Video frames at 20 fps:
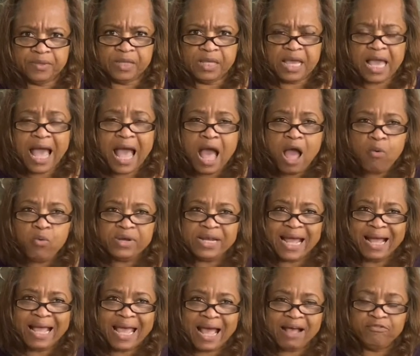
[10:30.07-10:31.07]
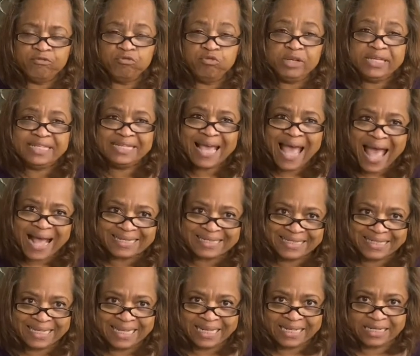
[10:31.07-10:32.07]
How would I have
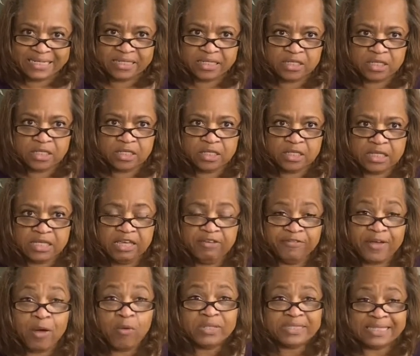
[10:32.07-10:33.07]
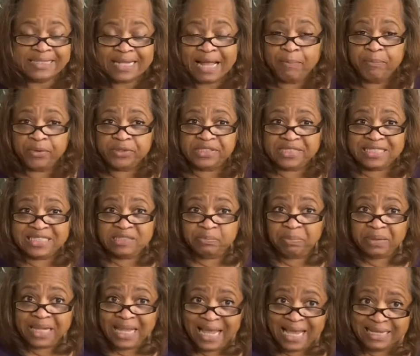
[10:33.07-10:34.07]
reacted if I was in that person's
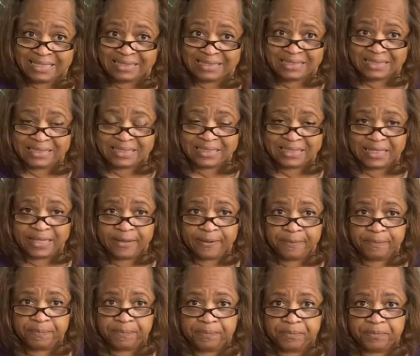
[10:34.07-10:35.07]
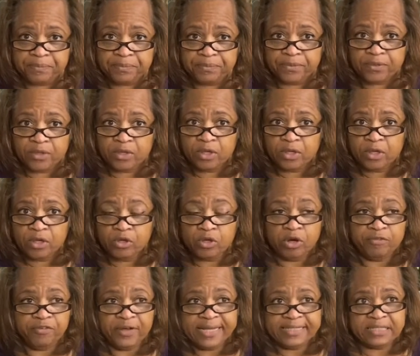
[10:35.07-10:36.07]
place. You
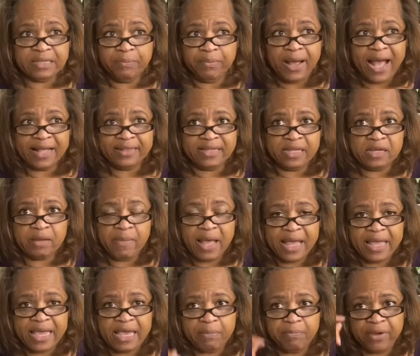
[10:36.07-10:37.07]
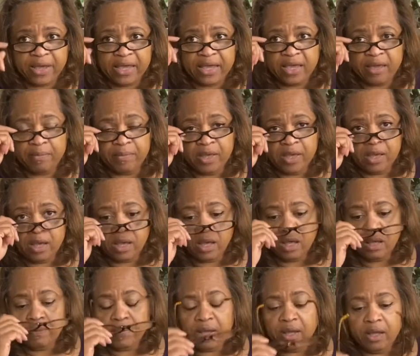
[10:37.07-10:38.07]
know, for example, I think about Abraham
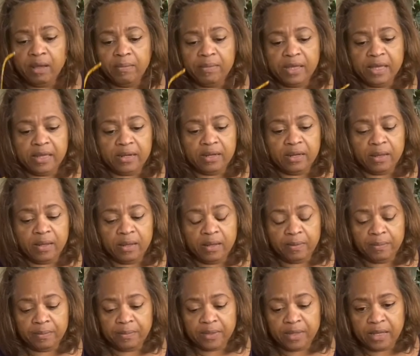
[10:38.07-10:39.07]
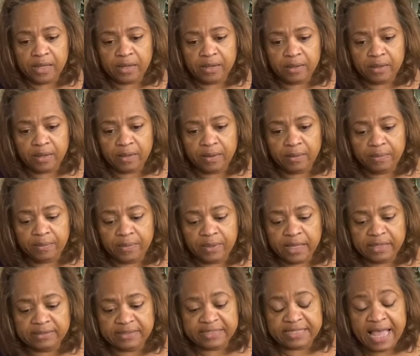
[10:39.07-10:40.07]
um, um, and, um, and, um,
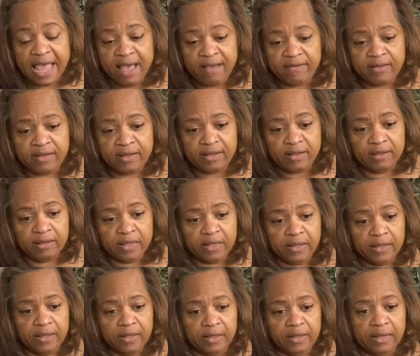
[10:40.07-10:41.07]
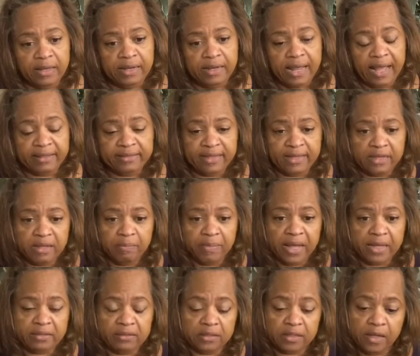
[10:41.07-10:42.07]
and Sarah, and I think
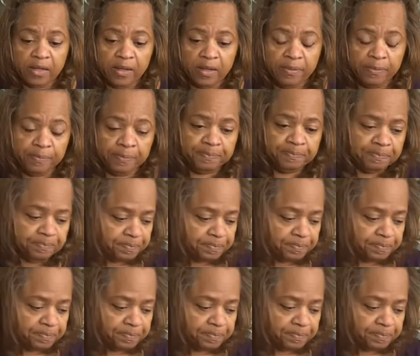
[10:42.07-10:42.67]
about, um,